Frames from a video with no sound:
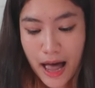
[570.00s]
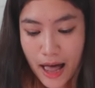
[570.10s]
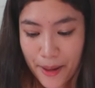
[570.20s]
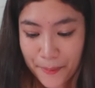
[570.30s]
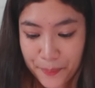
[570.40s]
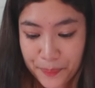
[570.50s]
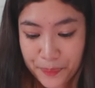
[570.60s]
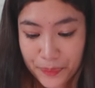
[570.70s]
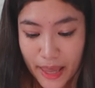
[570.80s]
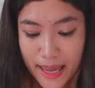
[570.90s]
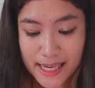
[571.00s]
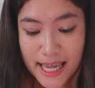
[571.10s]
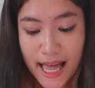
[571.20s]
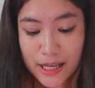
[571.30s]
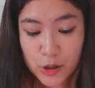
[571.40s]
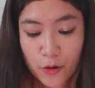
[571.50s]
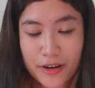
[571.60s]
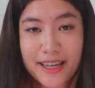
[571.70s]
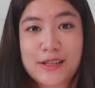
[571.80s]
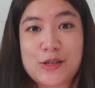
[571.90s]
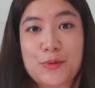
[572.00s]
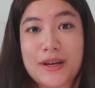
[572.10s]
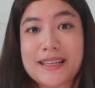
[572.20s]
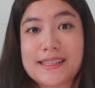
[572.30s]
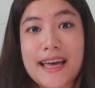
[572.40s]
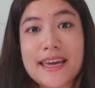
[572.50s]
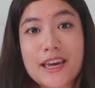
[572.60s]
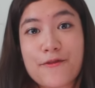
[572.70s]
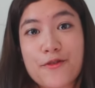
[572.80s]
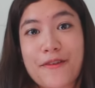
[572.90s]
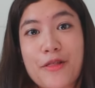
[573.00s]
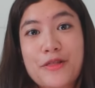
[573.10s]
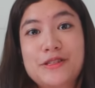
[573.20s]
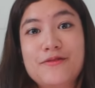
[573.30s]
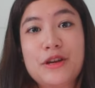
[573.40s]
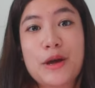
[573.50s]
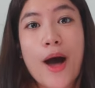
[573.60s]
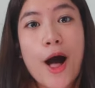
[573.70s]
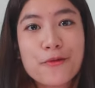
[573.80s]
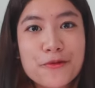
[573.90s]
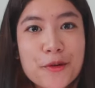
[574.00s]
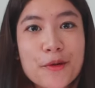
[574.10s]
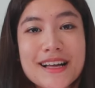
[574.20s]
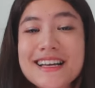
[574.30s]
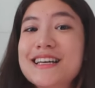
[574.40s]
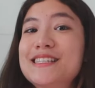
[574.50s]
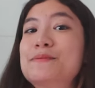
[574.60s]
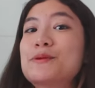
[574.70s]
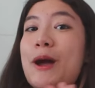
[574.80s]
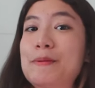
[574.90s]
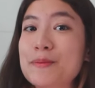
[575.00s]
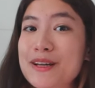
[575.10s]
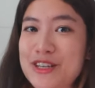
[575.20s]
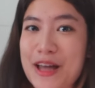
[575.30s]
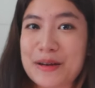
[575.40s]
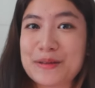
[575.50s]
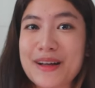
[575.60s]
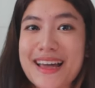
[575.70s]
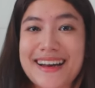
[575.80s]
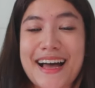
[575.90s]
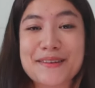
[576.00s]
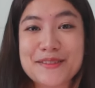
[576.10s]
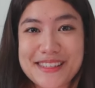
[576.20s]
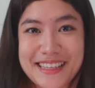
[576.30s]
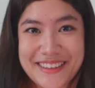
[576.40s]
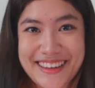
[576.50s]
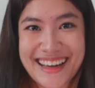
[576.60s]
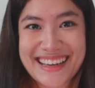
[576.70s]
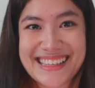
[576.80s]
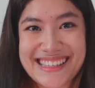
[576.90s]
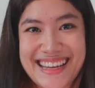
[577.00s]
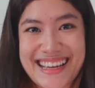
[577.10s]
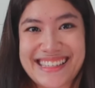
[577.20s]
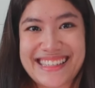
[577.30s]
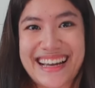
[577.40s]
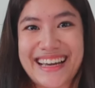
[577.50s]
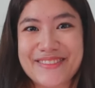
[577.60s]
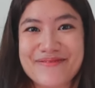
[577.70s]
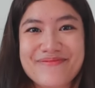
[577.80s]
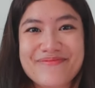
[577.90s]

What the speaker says: And yeah, don't forget to press like if you found this video helpful, subscribe to my channel, and I will see you guys next time.